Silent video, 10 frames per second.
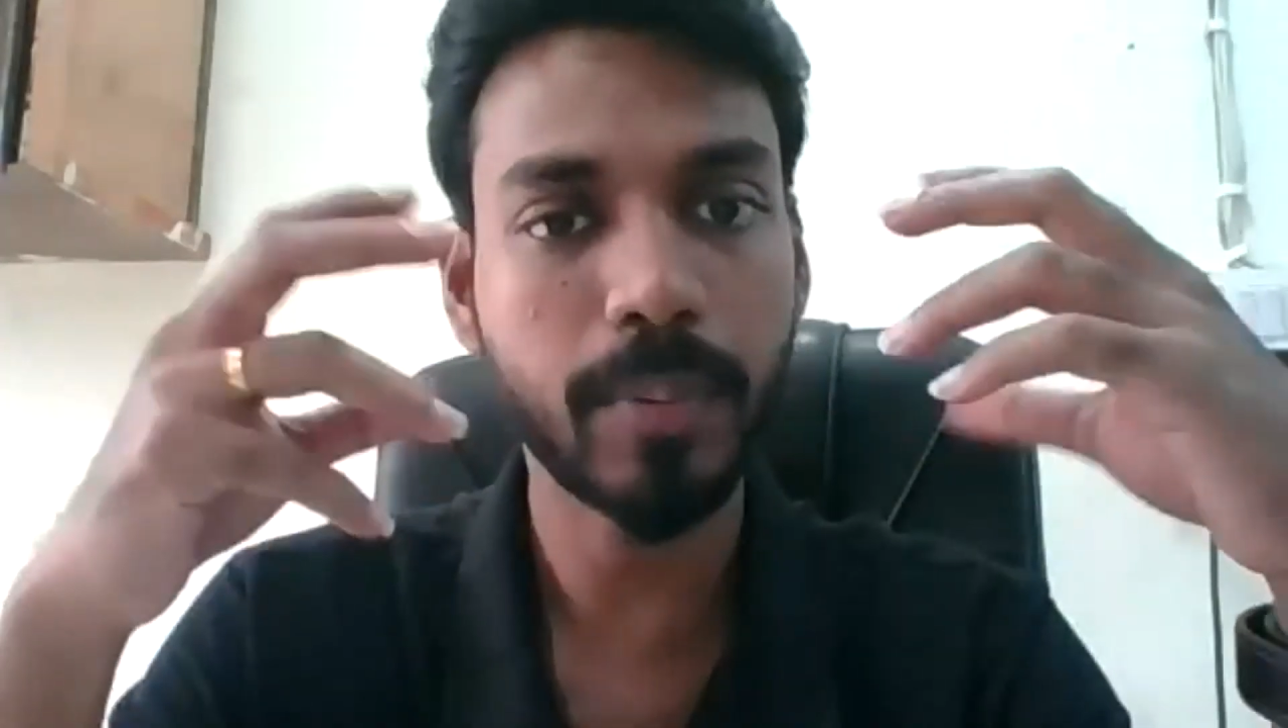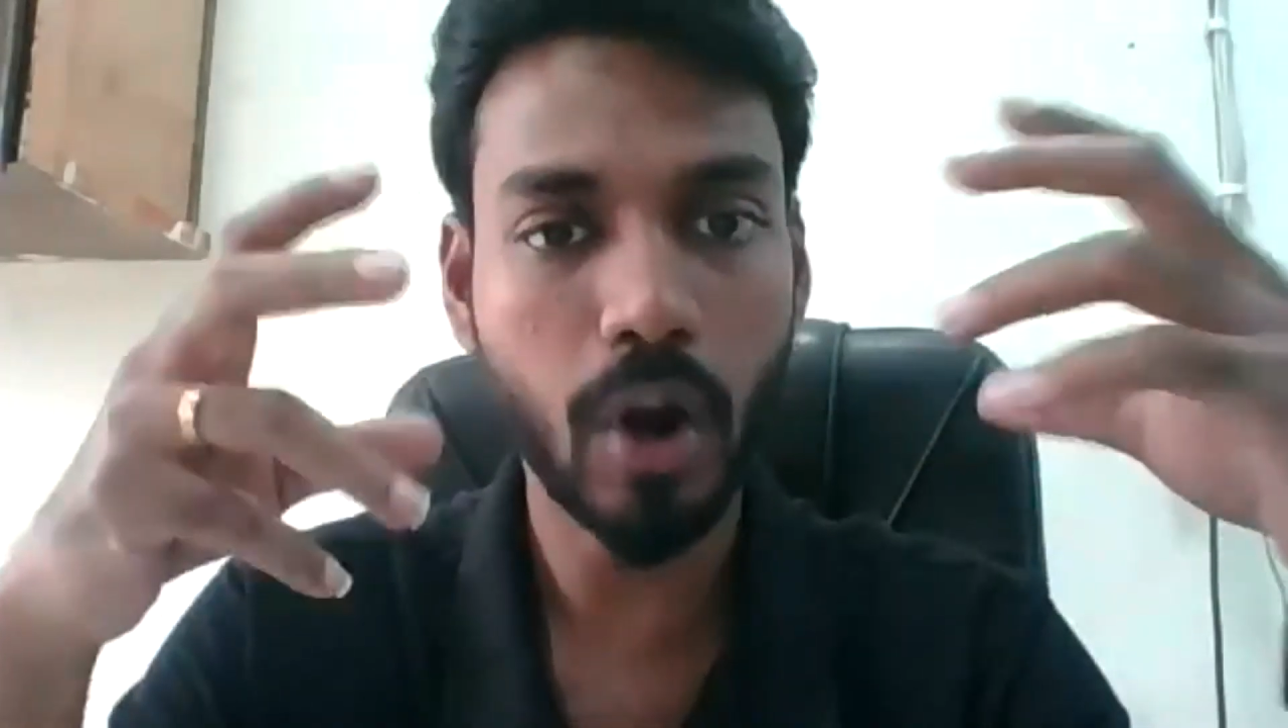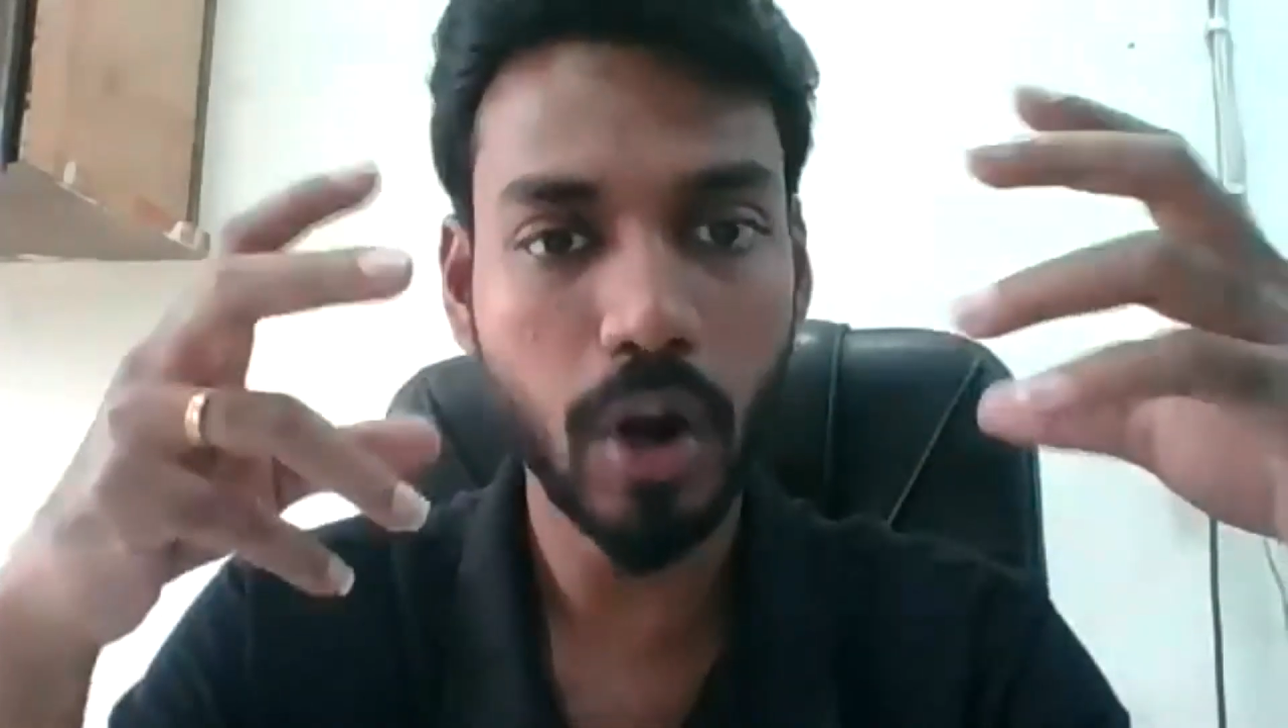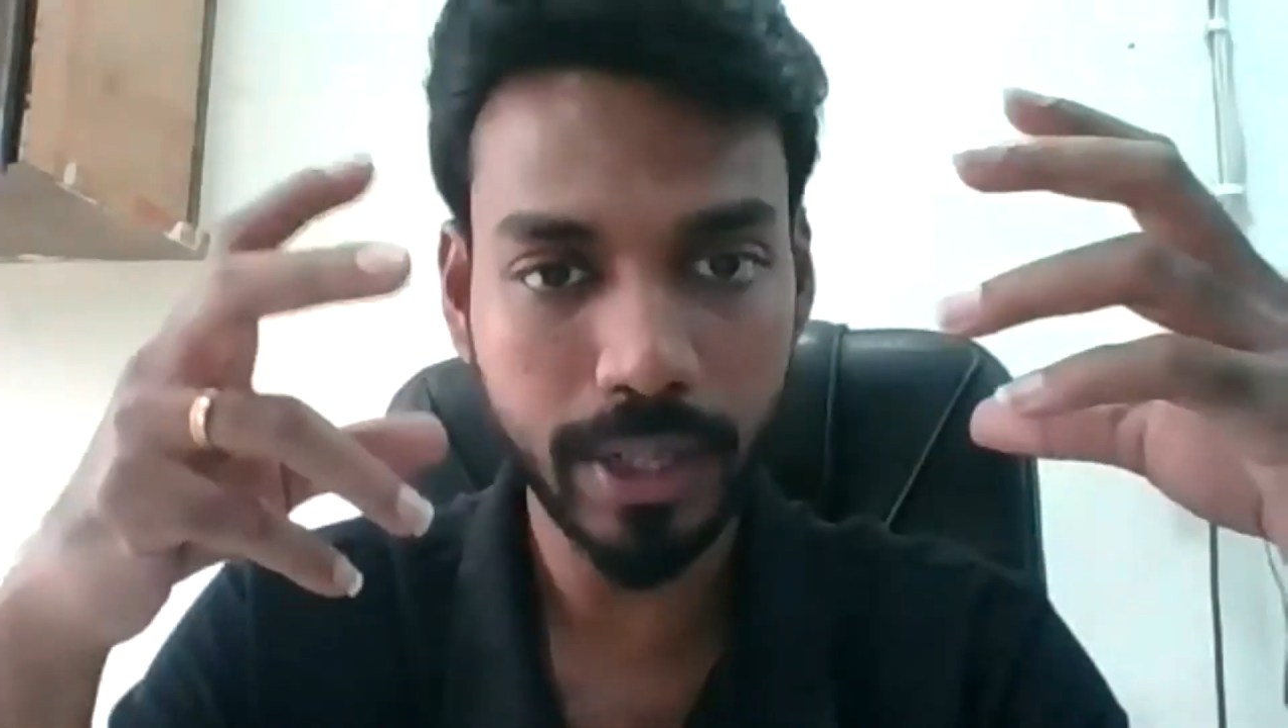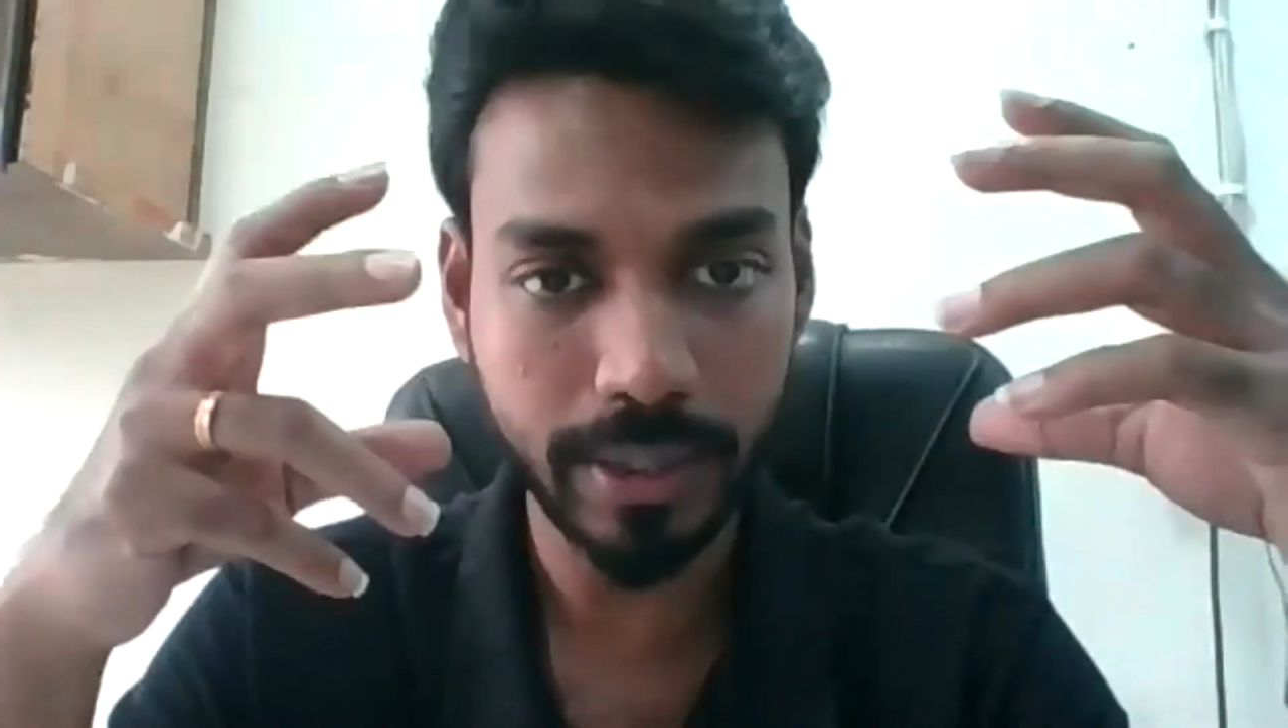
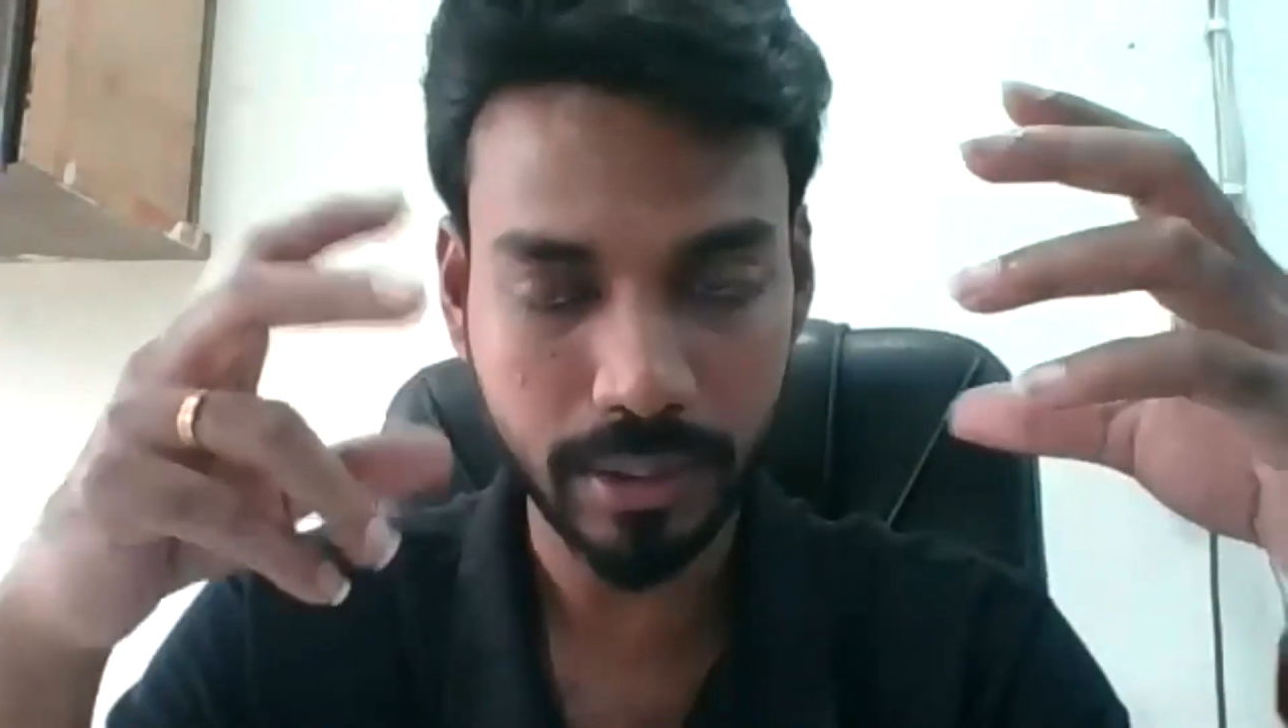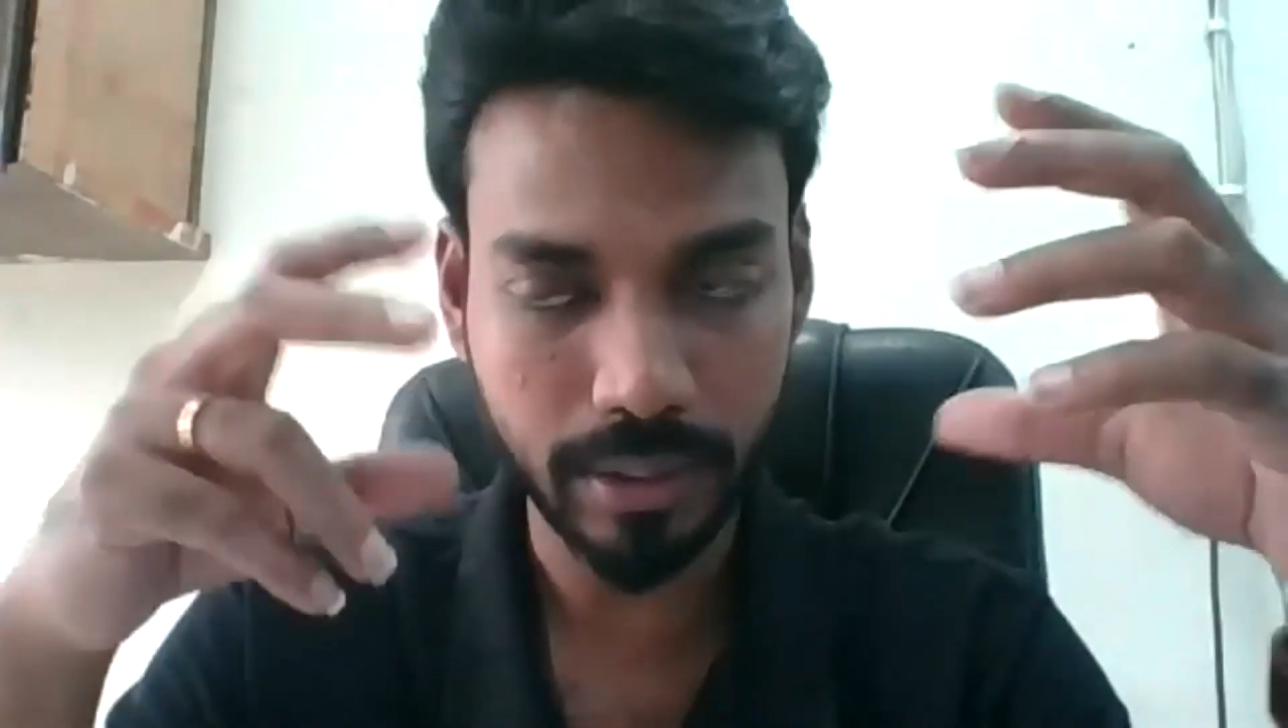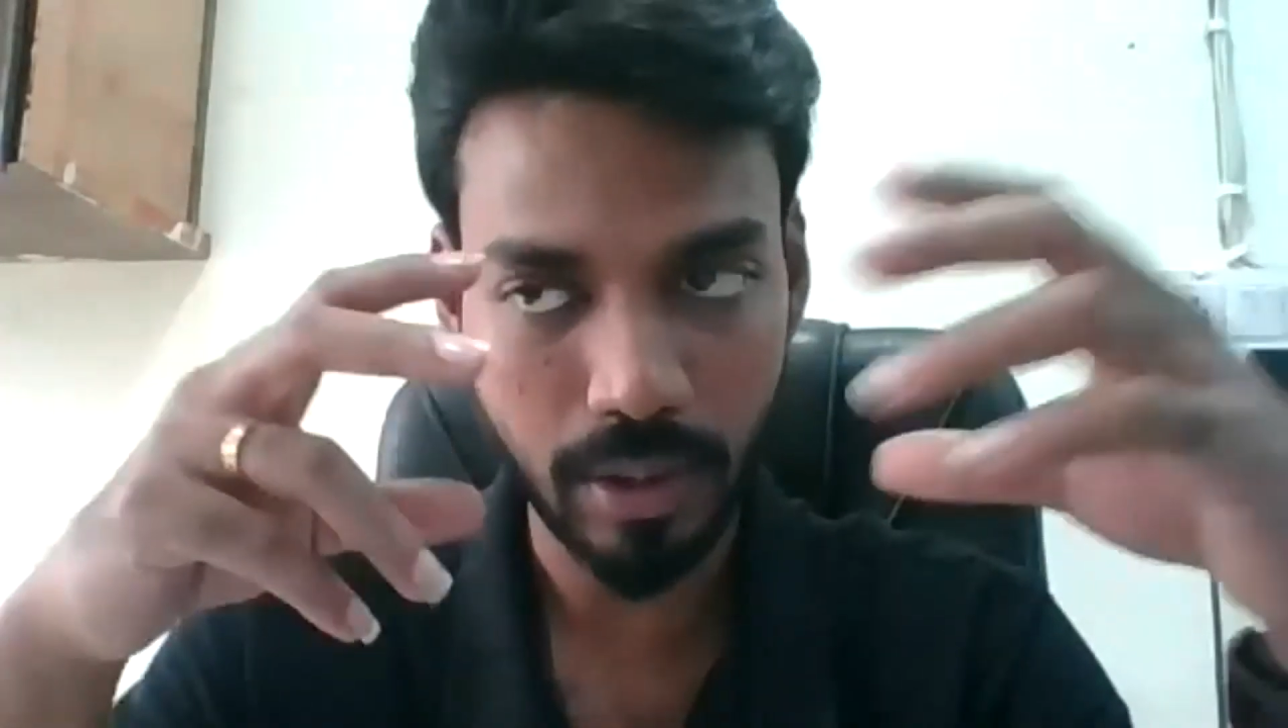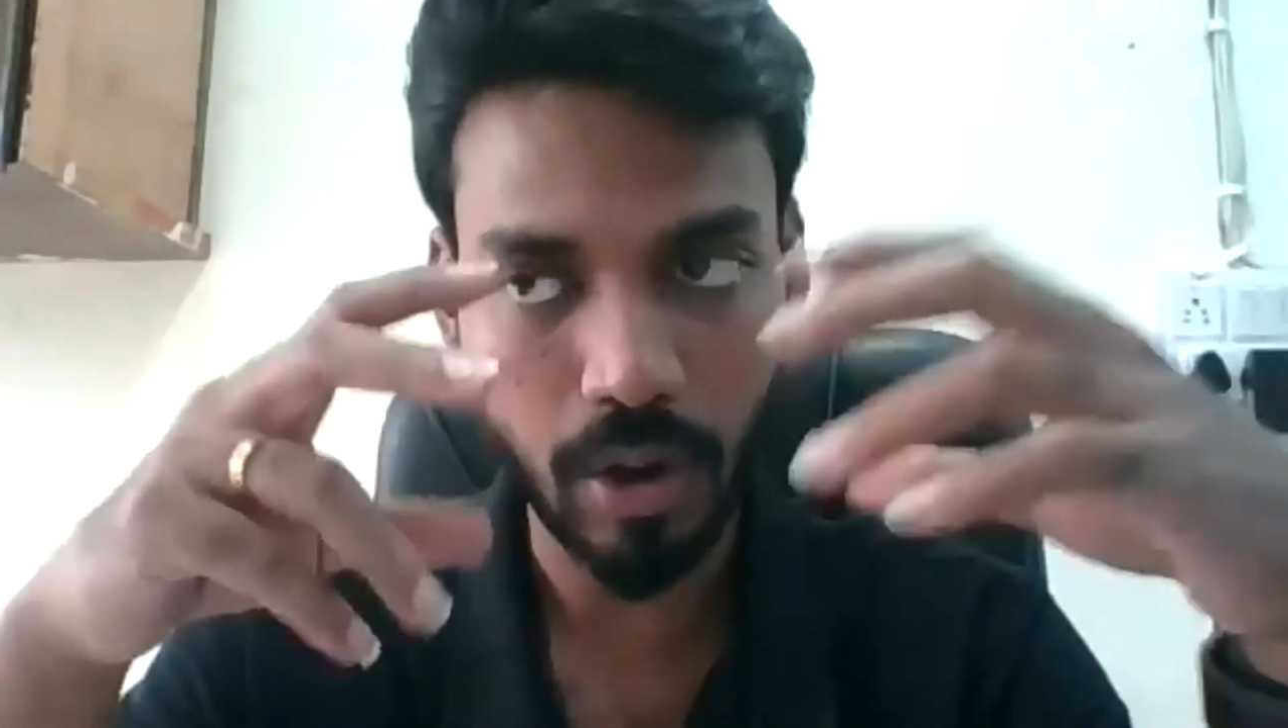product